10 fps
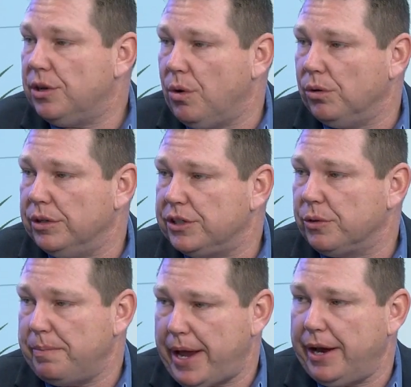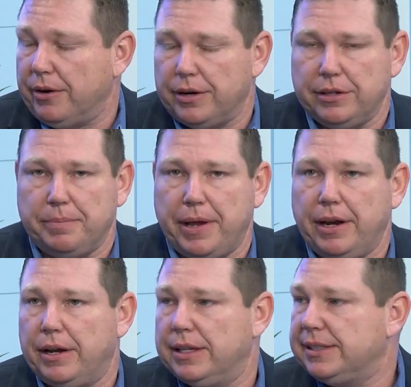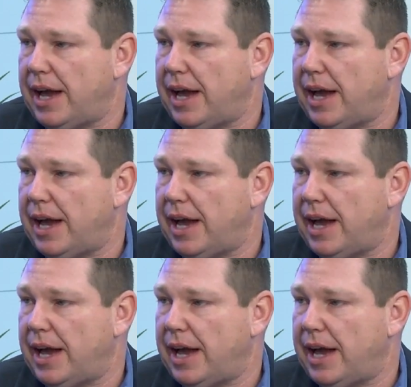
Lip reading: not totaled, it's repaired. Depending on the